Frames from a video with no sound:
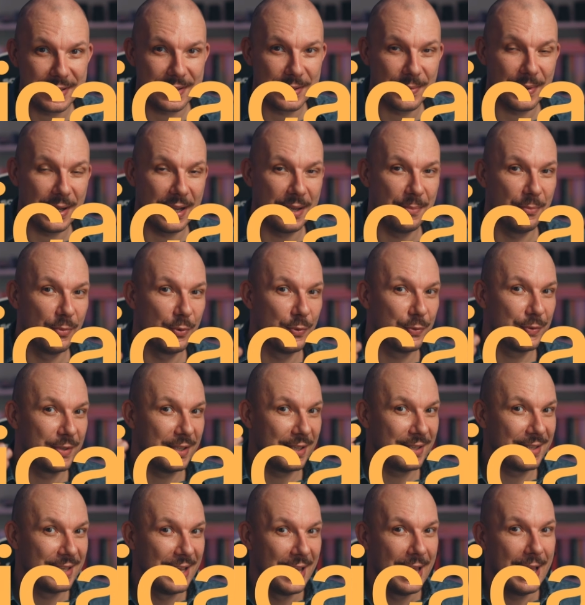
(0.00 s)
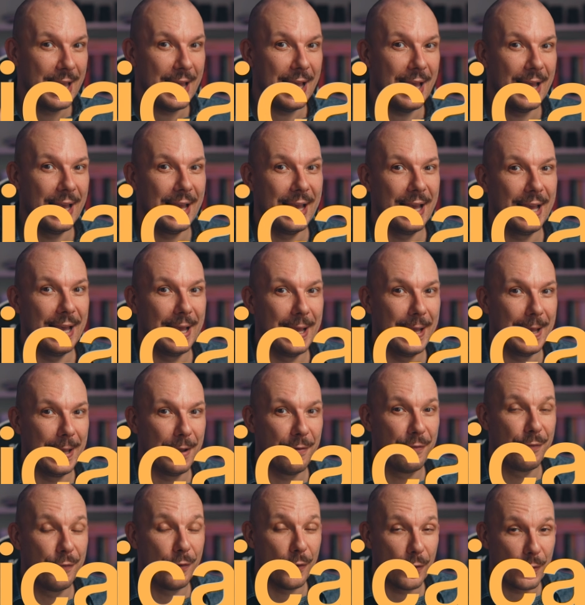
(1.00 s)
so I moved it
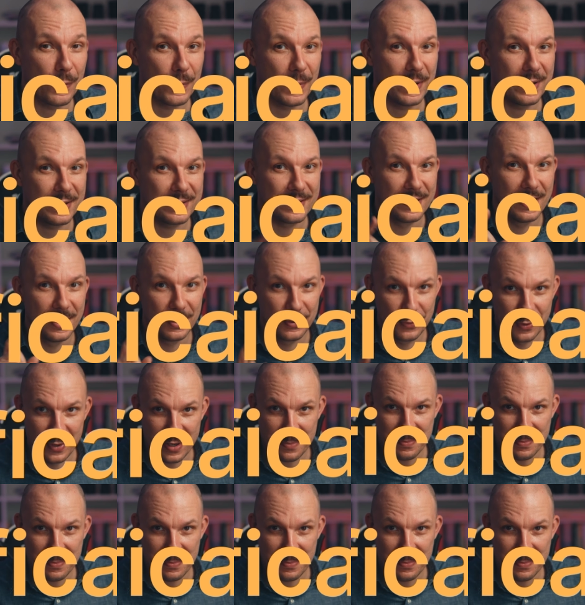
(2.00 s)
forward 3